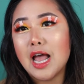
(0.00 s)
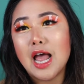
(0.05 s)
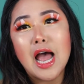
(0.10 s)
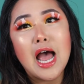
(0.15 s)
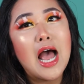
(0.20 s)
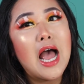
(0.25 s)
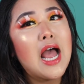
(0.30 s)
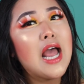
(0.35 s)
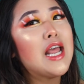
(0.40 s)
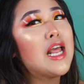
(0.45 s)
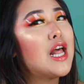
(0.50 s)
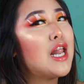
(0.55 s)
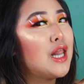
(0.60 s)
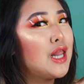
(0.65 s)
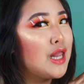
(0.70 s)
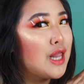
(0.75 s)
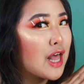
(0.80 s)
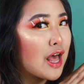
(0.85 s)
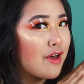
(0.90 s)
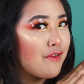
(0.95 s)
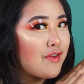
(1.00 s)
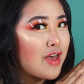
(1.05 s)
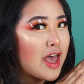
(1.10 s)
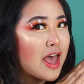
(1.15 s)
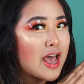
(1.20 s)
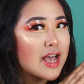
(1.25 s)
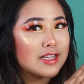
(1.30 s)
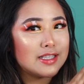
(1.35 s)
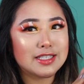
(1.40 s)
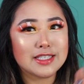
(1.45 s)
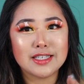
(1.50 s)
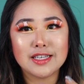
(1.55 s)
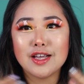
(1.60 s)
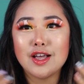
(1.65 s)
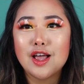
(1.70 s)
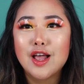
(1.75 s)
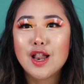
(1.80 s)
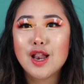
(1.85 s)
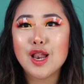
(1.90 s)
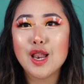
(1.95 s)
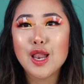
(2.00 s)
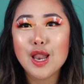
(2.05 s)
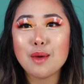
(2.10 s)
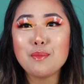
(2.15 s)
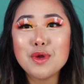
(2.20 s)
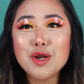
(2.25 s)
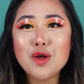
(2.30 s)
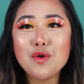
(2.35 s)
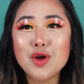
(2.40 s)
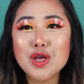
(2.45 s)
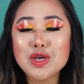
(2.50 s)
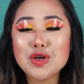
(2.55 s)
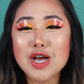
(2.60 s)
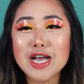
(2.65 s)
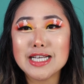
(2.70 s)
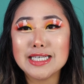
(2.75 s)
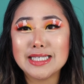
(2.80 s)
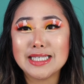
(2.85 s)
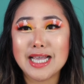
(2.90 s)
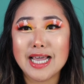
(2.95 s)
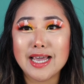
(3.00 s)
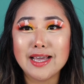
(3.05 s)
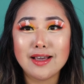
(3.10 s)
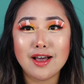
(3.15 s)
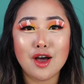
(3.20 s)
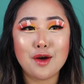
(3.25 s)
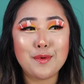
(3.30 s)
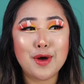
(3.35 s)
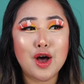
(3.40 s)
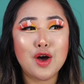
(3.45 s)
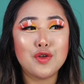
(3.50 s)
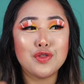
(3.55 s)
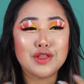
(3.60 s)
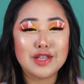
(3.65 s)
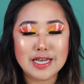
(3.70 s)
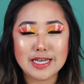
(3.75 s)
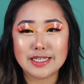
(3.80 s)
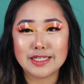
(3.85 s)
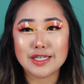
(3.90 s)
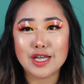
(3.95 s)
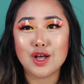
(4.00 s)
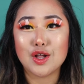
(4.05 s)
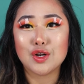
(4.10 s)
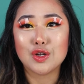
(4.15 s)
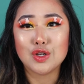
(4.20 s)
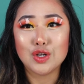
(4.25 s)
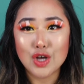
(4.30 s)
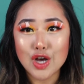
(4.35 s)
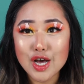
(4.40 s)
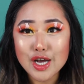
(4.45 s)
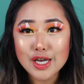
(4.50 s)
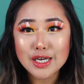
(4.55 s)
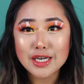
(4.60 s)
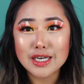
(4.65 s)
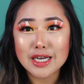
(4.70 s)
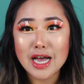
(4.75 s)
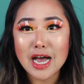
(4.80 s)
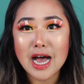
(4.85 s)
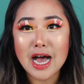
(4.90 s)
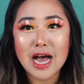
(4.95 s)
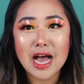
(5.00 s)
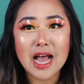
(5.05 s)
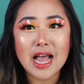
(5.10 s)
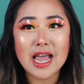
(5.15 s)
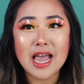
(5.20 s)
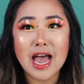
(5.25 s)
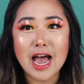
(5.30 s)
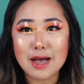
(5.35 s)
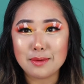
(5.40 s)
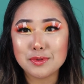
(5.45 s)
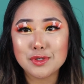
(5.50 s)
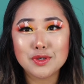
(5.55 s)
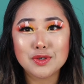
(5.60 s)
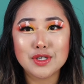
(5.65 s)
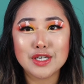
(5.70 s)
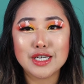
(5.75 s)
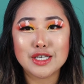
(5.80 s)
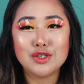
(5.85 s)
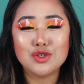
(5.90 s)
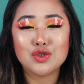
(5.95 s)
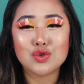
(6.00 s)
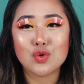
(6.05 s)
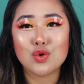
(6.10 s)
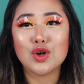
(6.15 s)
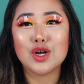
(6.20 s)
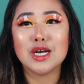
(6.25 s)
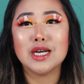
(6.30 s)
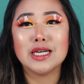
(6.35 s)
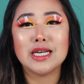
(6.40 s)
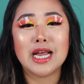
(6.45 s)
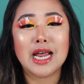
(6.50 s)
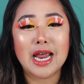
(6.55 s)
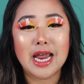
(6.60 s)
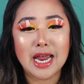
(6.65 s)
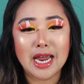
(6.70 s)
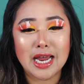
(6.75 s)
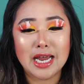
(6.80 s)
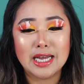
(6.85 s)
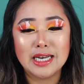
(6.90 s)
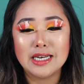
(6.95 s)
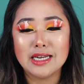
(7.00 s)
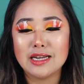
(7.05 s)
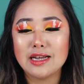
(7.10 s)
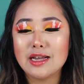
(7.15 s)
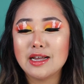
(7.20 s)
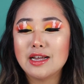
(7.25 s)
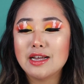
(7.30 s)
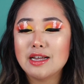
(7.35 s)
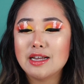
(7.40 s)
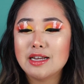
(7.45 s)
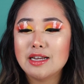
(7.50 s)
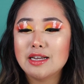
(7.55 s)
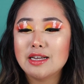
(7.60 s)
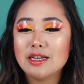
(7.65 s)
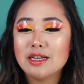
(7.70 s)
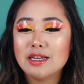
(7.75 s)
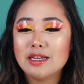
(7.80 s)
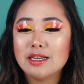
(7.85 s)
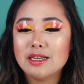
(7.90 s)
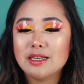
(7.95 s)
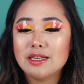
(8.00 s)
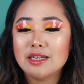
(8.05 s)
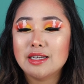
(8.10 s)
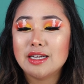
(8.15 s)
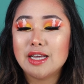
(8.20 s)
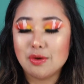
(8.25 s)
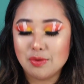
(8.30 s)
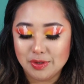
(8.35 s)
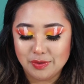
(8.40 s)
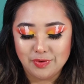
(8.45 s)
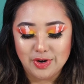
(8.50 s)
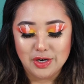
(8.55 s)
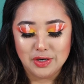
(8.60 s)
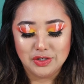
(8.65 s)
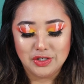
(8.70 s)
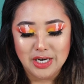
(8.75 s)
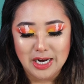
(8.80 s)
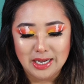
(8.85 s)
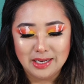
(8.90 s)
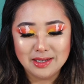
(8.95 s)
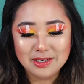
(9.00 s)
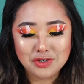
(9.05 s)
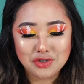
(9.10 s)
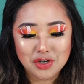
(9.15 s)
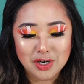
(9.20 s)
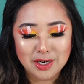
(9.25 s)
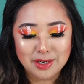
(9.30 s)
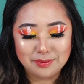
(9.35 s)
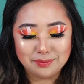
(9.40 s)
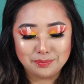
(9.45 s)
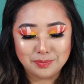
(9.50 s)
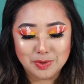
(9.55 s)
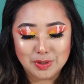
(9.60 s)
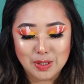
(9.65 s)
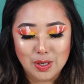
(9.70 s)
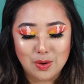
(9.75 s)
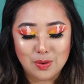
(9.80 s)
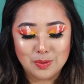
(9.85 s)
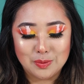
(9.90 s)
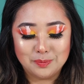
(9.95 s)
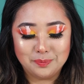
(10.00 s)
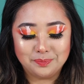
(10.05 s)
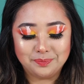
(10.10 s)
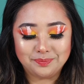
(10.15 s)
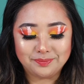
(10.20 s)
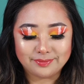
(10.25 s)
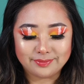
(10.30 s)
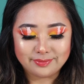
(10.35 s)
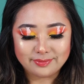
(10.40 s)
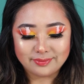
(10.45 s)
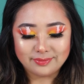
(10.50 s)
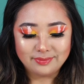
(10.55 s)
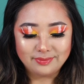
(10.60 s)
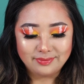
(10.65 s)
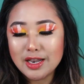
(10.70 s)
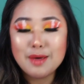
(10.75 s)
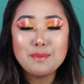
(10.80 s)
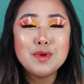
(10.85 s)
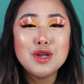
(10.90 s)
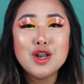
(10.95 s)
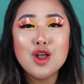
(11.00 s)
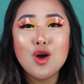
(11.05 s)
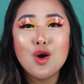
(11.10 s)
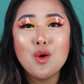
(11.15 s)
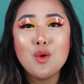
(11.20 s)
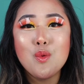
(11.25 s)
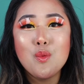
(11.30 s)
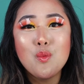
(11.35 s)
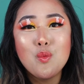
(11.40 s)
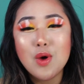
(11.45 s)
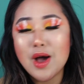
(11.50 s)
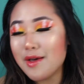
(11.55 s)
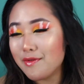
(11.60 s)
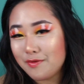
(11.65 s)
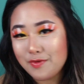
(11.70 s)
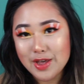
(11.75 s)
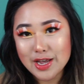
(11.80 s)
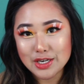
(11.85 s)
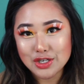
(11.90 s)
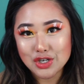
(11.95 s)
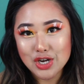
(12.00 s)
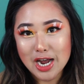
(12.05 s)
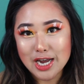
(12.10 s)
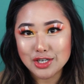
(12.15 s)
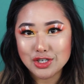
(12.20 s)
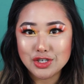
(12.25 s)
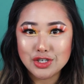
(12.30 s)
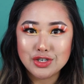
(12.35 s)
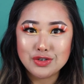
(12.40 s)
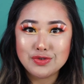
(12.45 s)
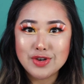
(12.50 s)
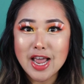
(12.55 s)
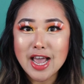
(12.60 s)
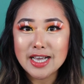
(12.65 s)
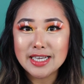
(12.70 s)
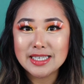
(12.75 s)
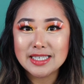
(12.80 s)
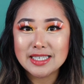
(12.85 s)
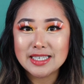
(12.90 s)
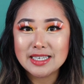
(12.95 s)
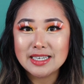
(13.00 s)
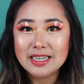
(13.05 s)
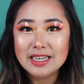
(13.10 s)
I love it. Let me know what you guys think about this look. I absolutely enjoyed, and it was very challenging, so let me know what fish I should do next.